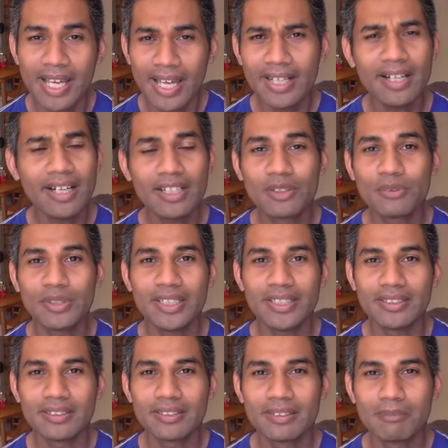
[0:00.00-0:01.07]
And I
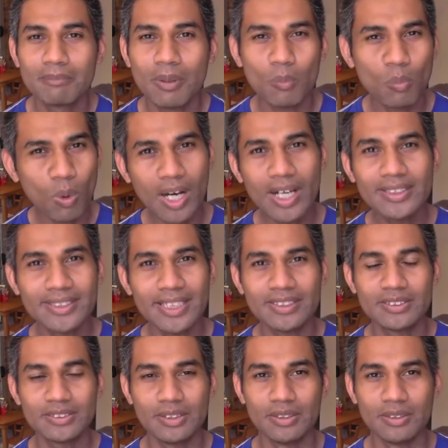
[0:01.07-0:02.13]
agree. But why is that
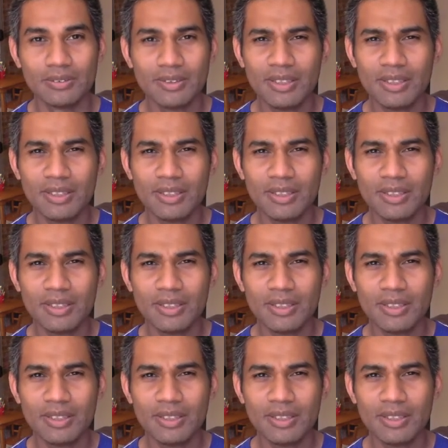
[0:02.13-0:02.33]
so?